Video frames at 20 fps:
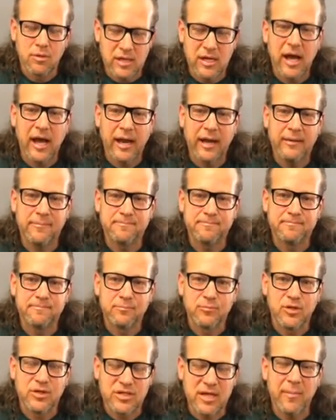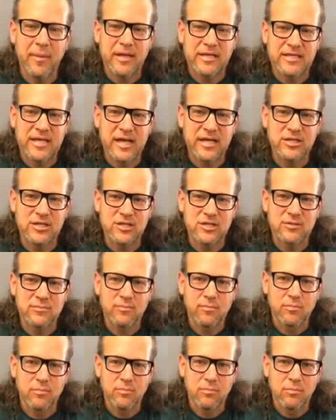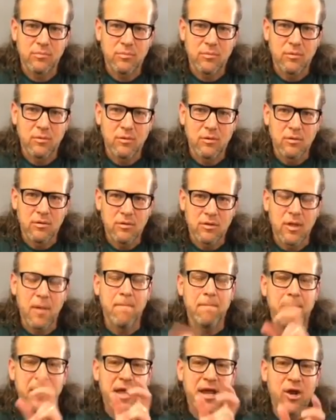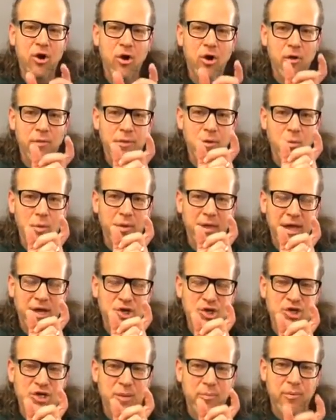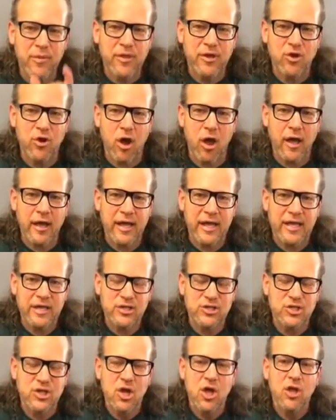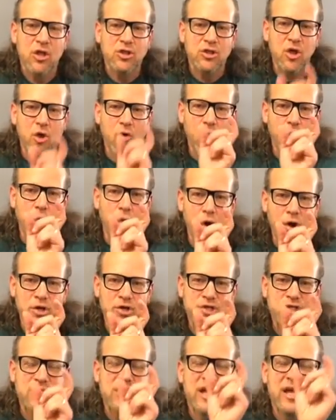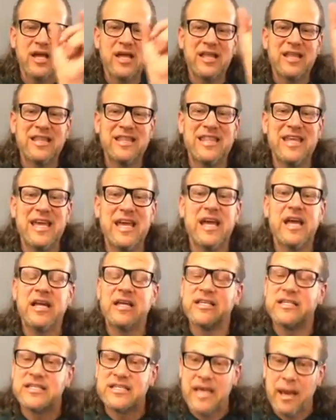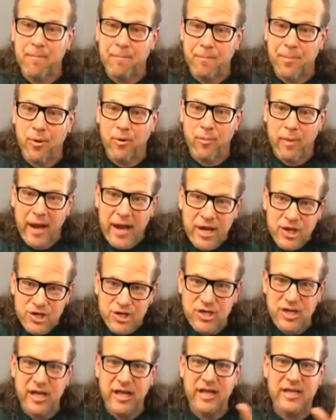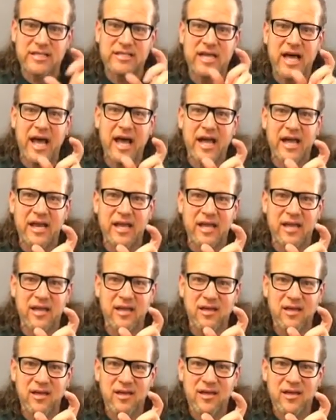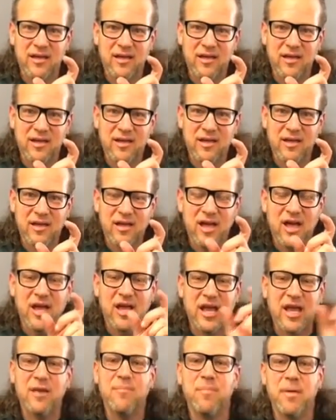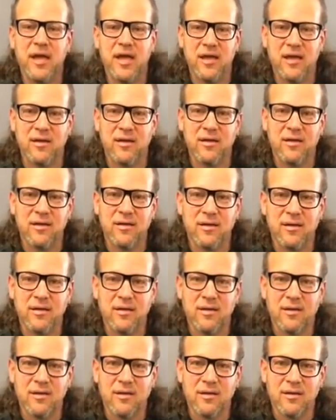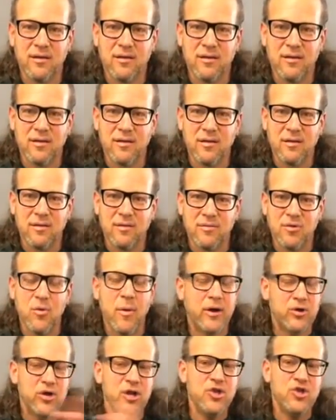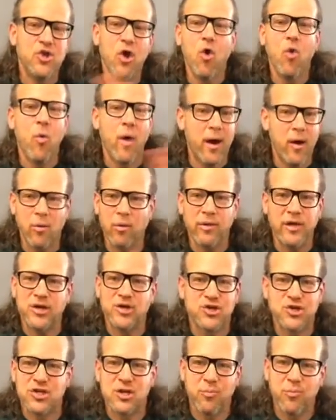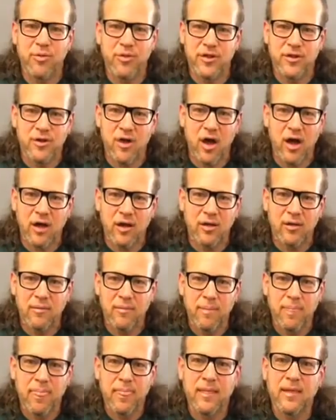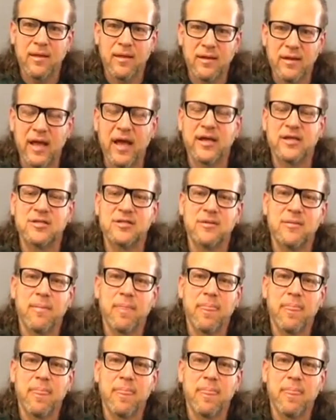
Got it? Does that make sense? The bigger the relationship with the dog is, the worse the separation anxiety can be. You actually don't want a relationship with a dog. Next.